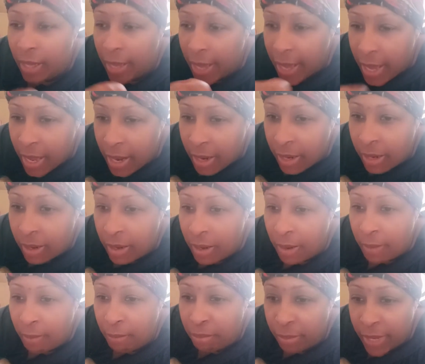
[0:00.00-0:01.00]
and
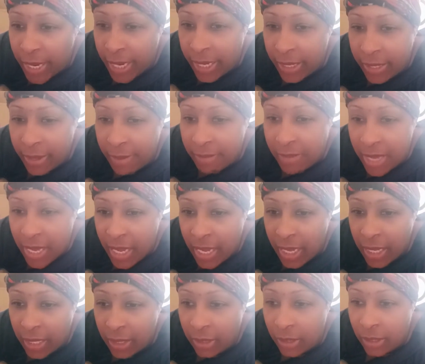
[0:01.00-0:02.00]
bringing them
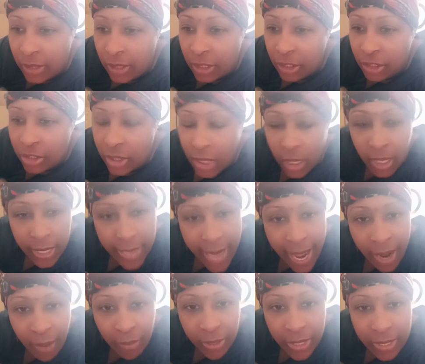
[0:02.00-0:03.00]
in to
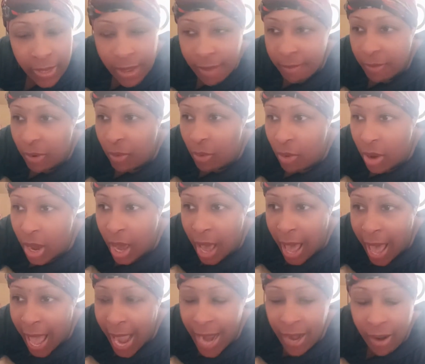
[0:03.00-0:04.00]
connect with them on
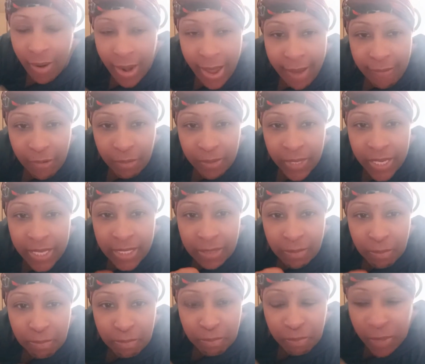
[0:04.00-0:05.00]
a higher level,
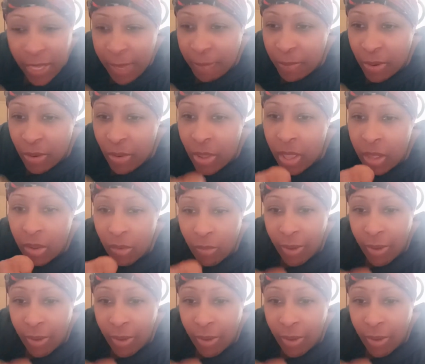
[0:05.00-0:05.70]
because people,